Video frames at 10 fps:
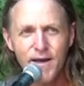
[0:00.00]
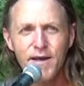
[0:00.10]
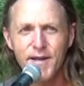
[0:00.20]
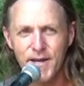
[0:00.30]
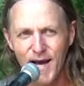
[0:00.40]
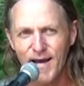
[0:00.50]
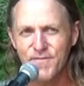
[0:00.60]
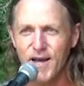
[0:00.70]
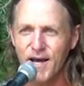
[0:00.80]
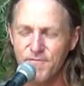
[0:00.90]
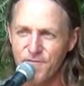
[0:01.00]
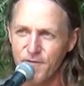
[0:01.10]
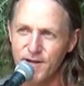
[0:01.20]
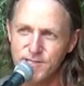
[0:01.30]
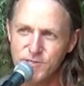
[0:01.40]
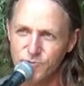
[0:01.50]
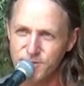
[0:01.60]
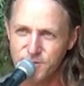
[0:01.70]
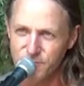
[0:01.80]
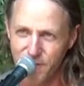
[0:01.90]
And I've got friends with
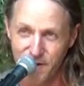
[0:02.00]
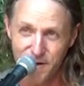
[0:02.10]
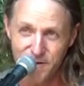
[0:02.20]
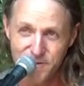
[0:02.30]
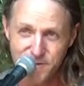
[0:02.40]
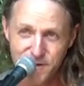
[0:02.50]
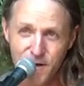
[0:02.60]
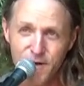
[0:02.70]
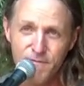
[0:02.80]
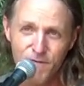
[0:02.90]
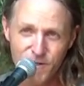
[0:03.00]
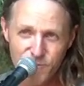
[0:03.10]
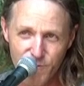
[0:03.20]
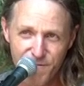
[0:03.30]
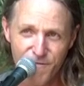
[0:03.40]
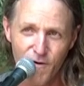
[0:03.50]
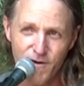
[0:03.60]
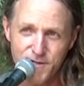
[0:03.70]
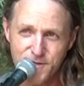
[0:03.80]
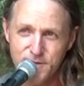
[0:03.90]
strings, friends with
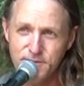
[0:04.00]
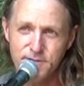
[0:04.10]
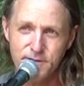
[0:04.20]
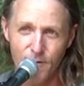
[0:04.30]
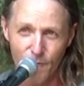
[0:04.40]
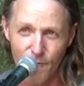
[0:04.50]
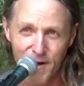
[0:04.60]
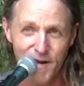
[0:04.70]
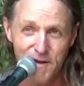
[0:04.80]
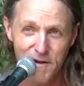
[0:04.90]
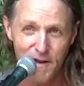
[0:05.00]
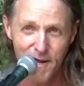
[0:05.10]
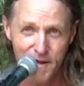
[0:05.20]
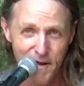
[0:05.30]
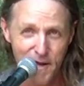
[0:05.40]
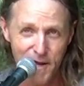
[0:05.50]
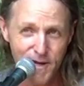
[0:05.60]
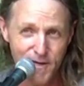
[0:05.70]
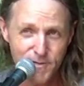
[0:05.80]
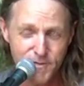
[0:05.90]
voices that ring like
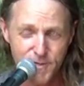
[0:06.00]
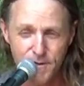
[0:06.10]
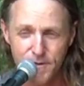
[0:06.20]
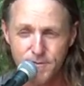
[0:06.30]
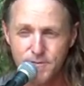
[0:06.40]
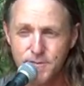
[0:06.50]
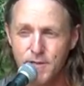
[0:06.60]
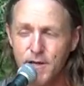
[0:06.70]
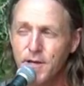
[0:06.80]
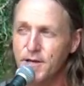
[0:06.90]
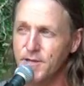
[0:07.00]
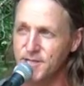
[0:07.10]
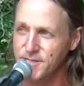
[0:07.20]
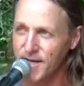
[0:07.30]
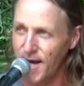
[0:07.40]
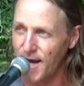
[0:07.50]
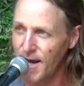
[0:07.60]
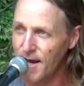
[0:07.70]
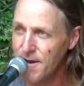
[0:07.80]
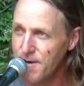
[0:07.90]
angels in the
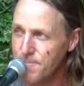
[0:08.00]
sky.